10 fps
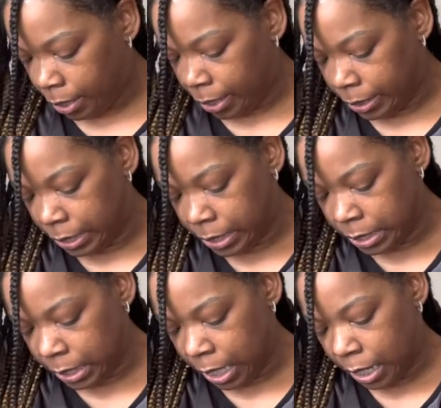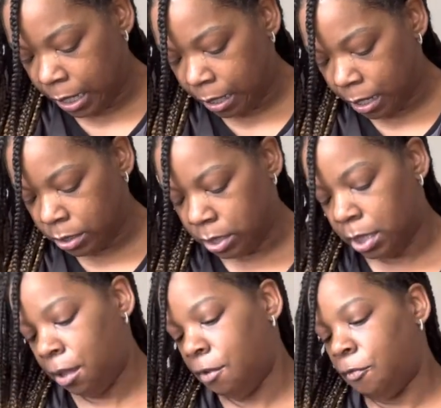And this side, I just
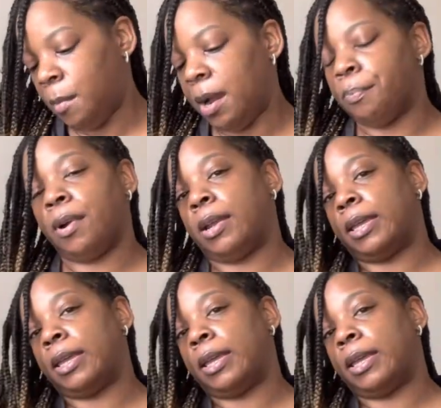have my Prada